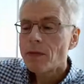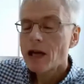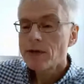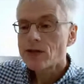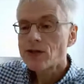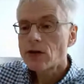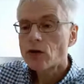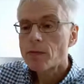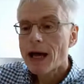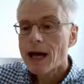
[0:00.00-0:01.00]
then maybe the
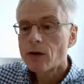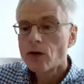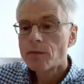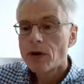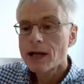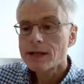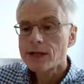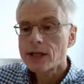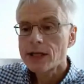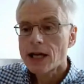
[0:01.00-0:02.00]
secret power of
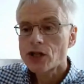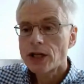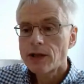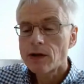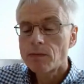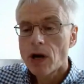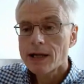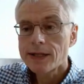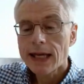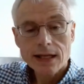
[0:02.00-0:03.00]
brands is actually that
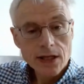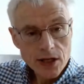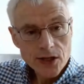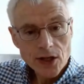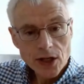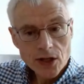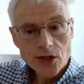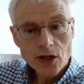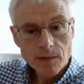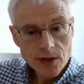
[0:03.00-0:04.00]
brands get us, the
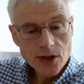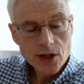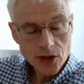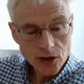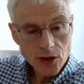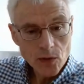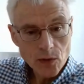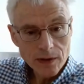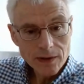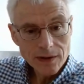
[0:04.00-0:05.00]
consumers, to
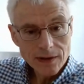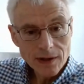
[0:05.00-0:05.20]
do